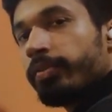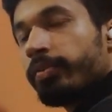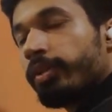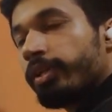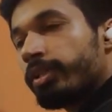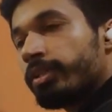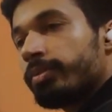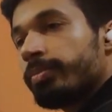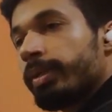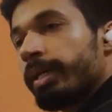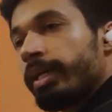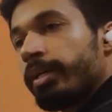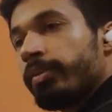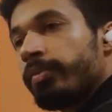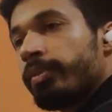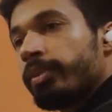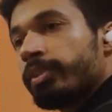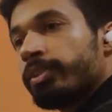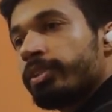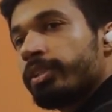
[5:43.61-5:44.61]
first
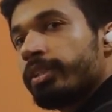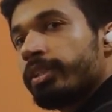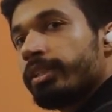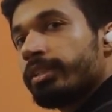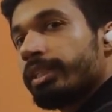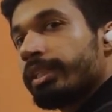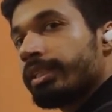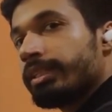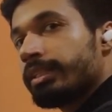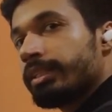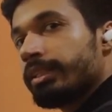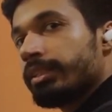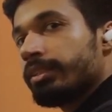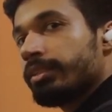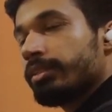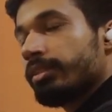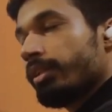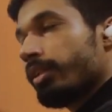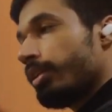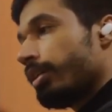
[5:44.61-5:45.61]
bad version
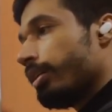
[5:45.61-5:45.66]
exists